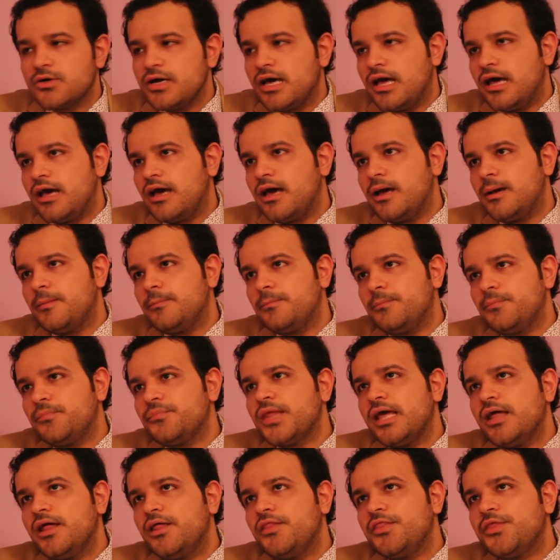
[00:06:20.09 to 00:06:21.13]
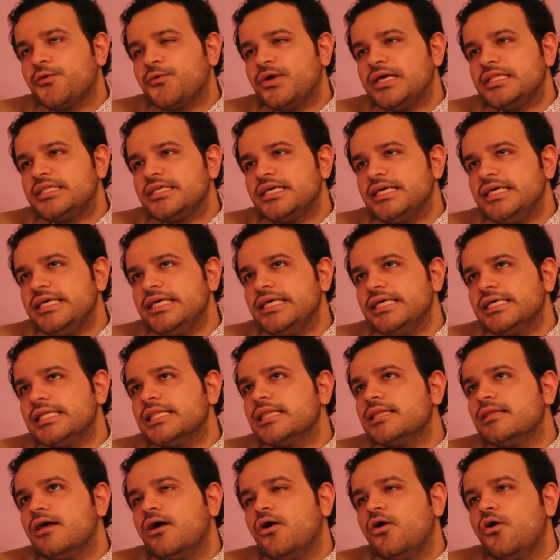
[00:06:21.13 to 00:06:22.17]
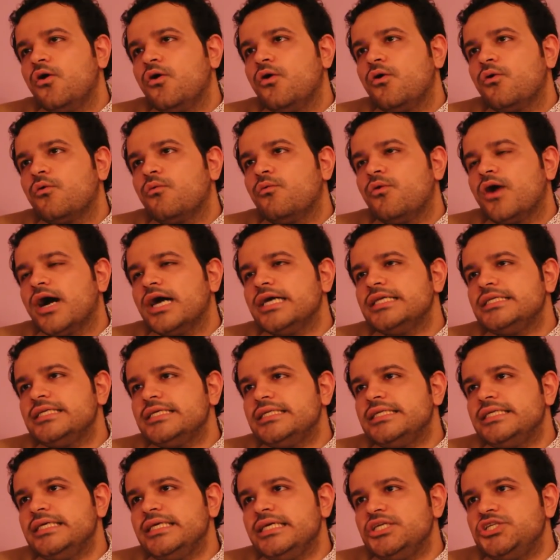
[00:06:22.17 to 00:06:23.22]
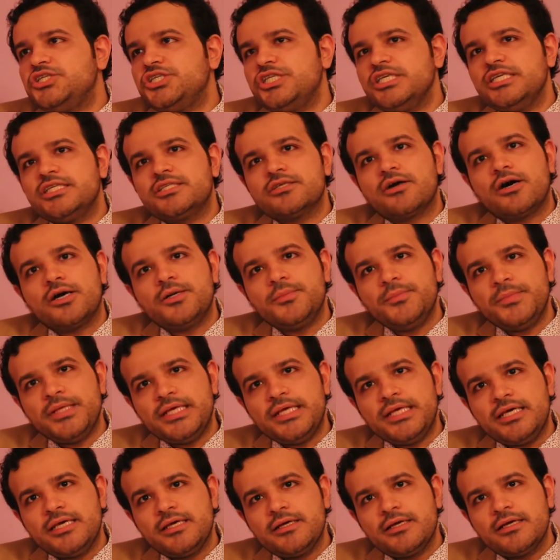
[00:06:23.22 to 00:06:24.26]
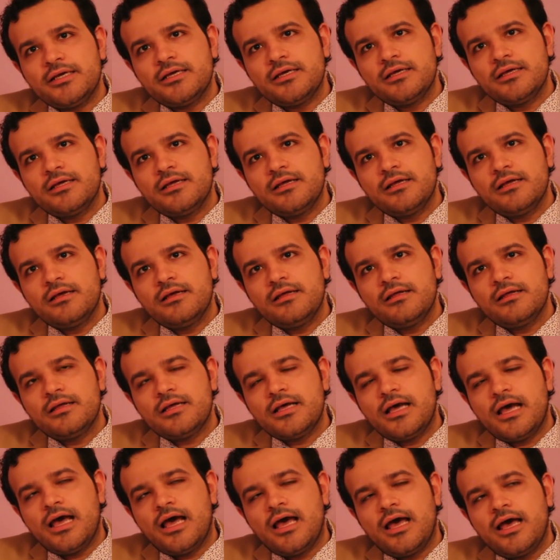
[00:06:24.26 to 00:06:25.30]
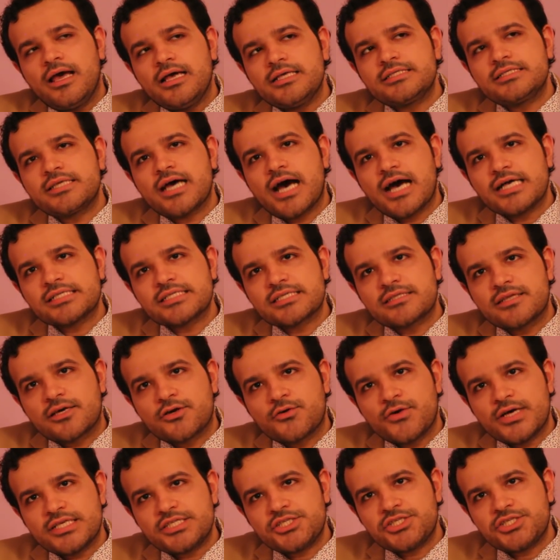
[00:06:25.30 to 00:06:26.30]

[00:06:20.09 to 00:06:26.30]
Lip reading: So the way to heal, why did he cheat on me, is to ask the